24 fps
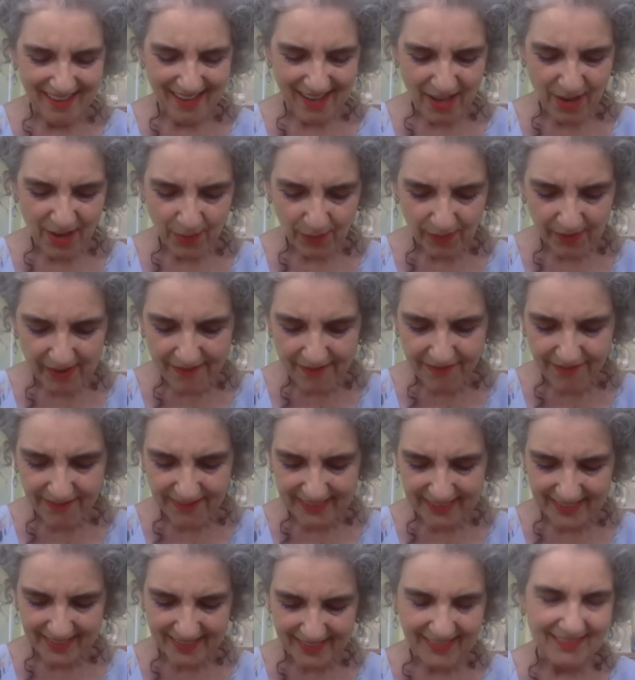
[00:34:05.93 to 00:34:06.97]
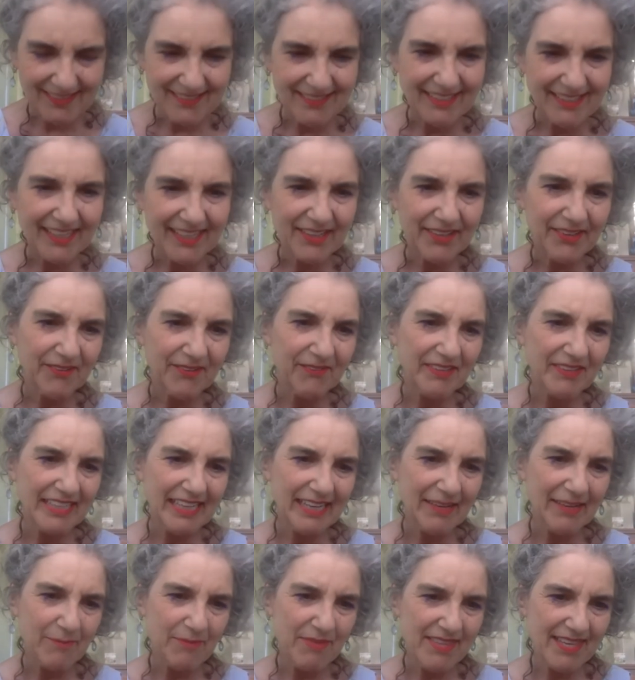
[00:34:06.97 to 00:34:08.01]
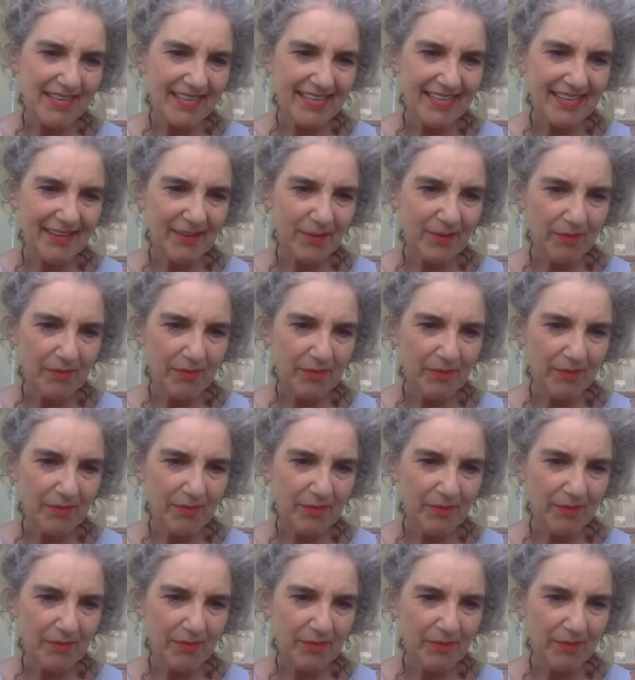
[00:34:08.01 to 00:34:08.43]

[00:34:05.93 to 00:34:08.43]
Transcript: uh, reference is there when I'm thinking